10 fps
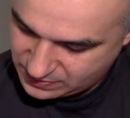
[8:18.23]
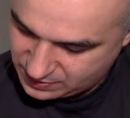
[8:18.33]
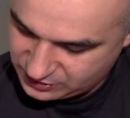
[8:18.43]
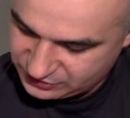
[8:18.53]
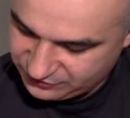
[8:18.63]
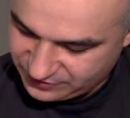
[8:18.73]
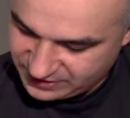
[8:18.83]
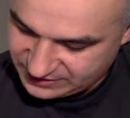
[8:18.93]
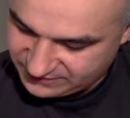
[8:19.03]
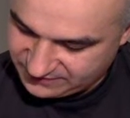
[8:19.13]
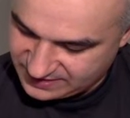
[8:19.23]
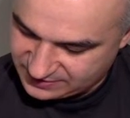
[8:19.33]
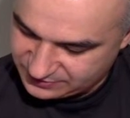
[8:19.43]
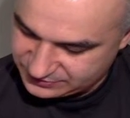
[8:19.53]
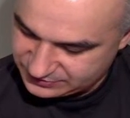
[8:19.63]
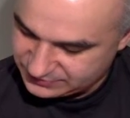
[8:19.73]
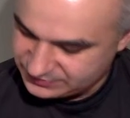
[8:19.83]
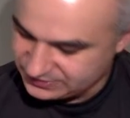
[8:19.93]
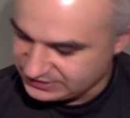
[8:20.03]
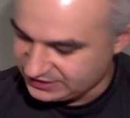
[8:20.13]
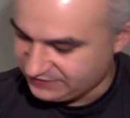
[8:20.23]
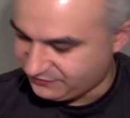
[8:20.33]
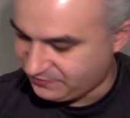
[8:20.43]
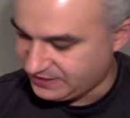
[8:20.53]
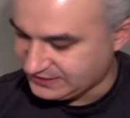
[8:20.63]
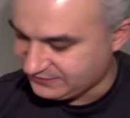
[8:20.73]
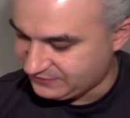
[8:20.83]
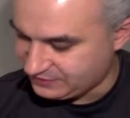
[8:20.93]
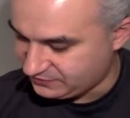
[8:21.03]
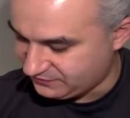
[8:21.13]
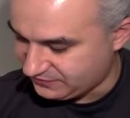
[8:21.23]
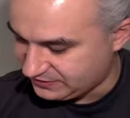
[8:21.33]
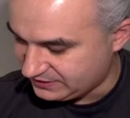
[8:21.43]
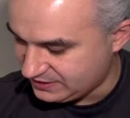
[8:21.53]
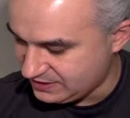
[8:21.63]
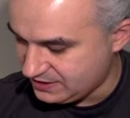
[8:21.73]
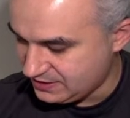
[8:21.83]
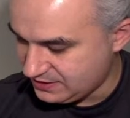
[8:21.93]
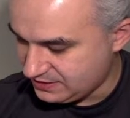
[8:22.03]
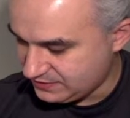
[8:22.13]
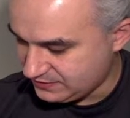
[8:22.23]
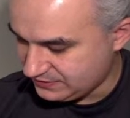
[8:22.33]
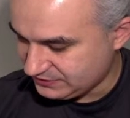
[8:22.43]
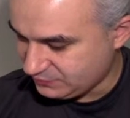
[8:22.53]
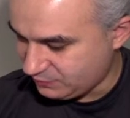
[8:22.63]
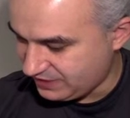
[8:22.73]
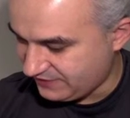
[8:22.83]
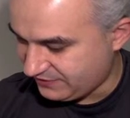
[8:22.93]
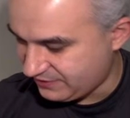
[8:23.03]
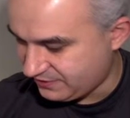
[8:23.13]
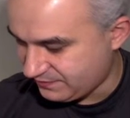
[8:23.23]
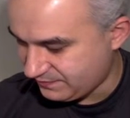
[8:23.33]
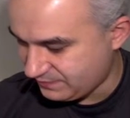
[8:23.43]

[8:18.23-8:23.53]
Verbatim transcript: also for negative values, since I did for minus infinity to infinity. This is what we have here.